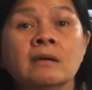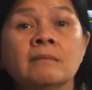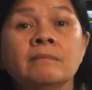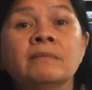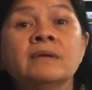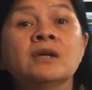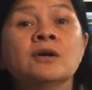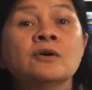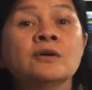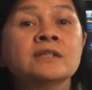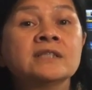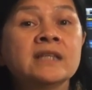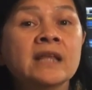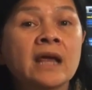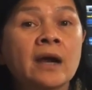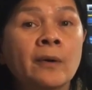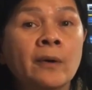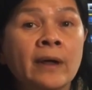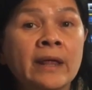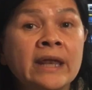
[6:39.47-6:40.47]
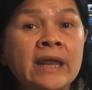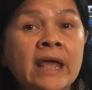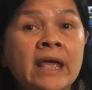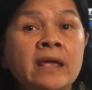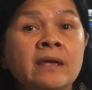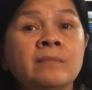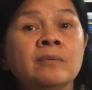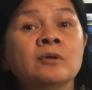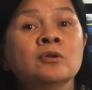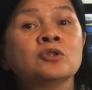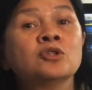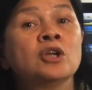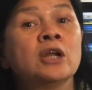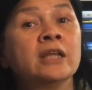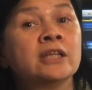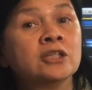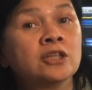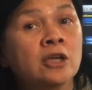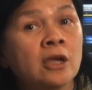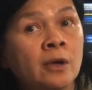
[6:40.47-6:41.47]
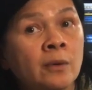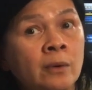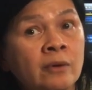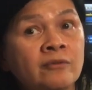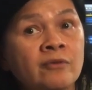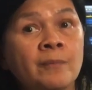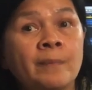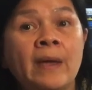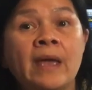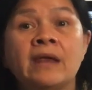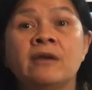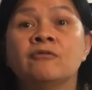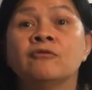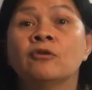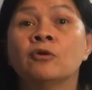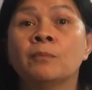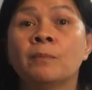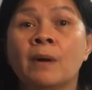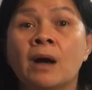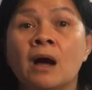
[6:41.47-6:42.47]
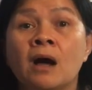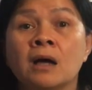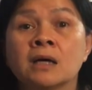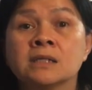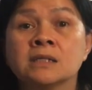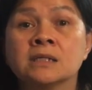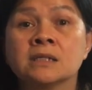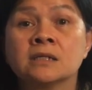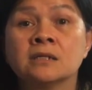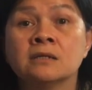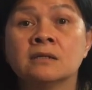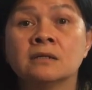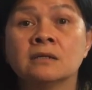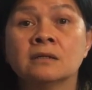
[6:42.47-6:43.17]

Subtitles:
because they are unable to let go of a painful past,